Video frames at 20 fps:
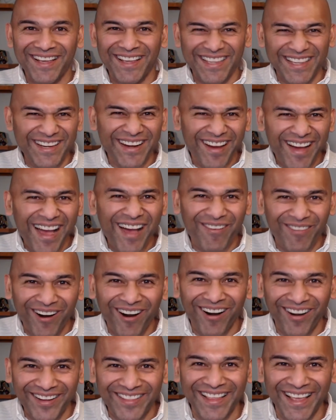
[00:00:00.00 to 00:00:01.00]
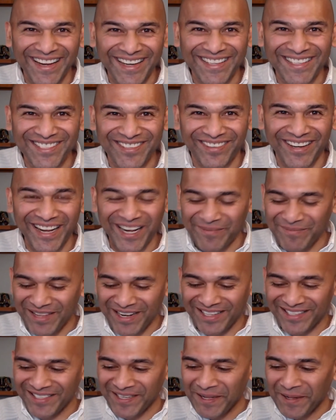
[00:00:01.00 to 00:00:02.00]
you know how hard that is, right? I
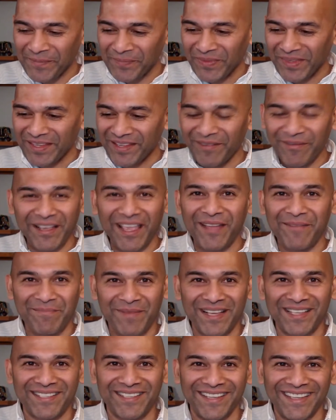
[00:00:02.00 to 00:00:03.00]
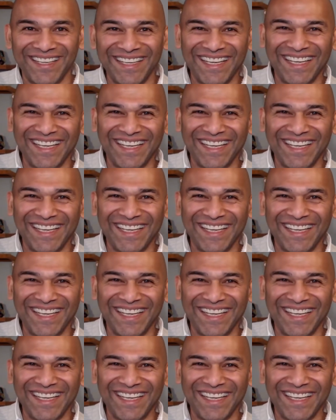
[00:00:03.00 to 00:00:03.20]
mean, you'll get messy